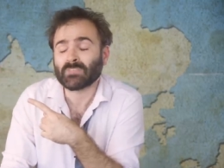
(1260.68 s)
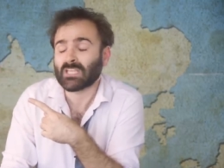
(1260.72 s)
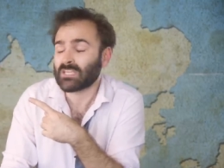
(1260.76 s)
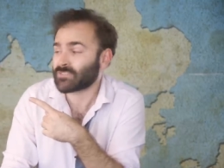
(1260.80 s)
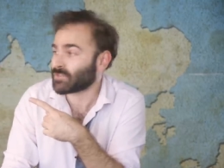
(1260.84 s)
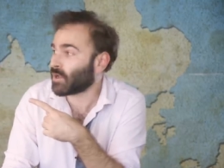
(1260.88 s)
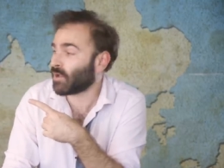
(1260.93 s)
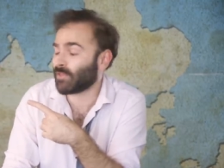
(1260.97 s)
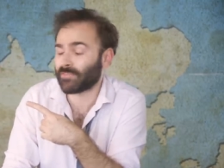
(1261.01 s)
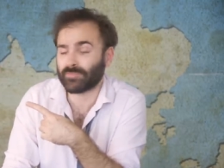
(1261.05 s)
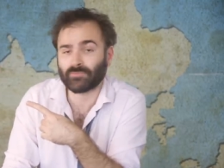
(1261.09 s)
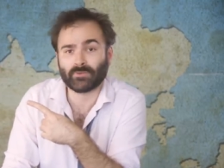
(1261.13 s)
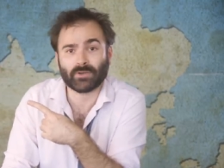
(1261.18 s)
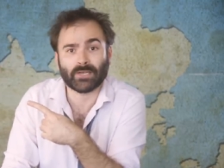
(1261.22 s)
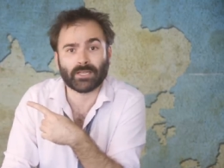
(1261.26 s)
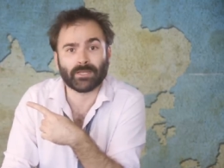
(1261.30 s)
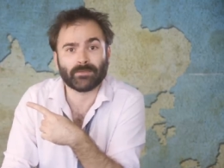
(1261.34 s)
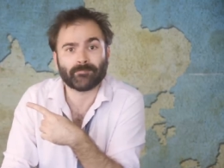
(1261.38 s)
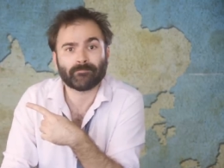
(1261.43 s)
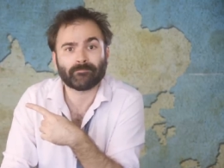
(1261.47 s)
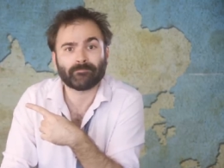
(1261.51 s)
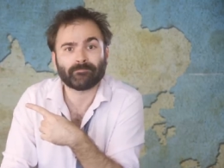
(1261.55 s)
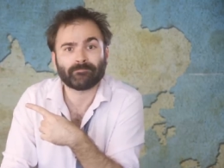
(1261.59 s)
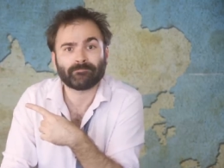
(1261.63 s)
is all three.
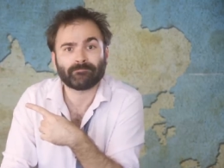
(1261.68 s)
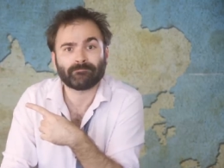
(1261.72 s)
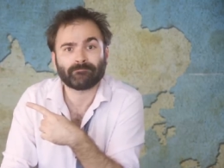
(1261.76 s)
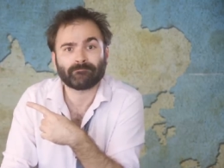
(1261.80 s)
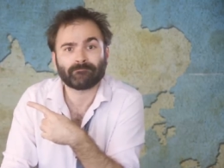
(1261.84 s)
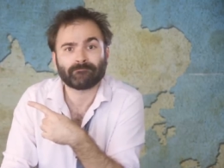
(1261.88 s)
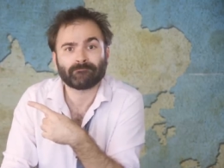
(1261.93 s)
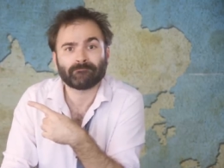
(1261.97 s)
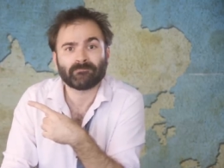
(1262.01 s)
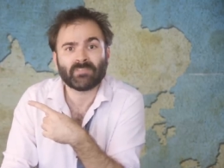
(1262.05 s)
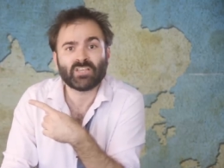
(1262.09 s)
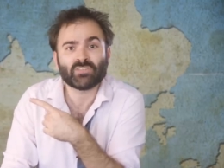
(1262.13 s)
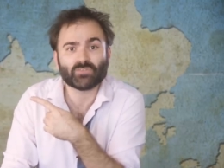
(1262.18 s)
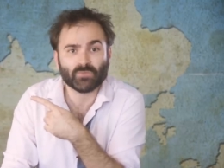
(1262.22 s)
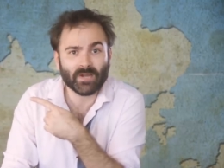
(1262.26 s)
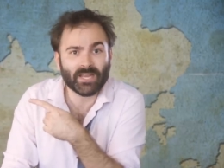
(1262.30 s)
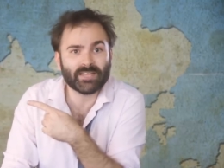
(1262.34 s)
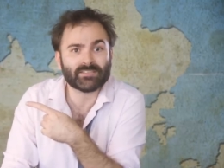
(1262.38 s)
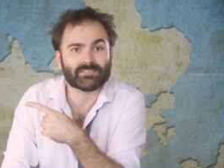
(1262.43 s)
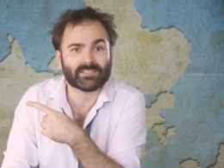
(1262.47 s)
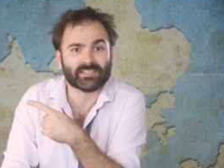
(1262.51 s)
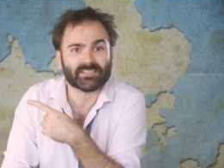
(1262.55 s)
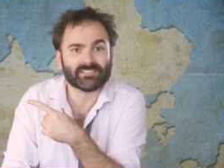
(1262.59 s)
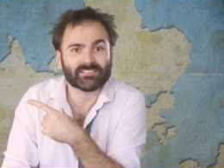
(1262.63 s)
He's
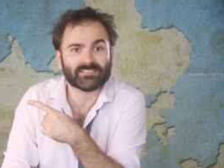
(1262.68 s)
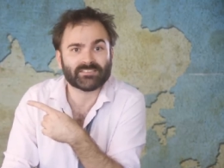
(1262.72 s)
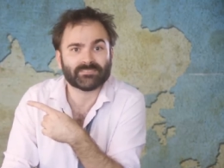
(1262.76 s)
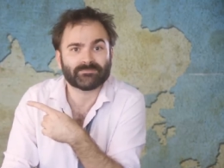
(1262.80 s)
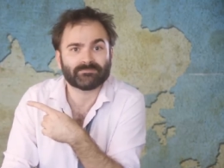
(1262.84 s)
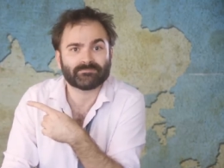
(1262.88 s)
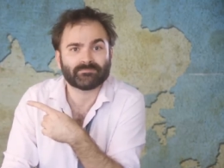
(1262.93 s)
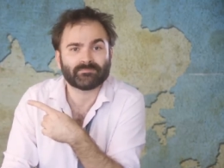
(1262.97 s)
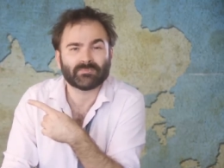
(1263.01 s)
racist,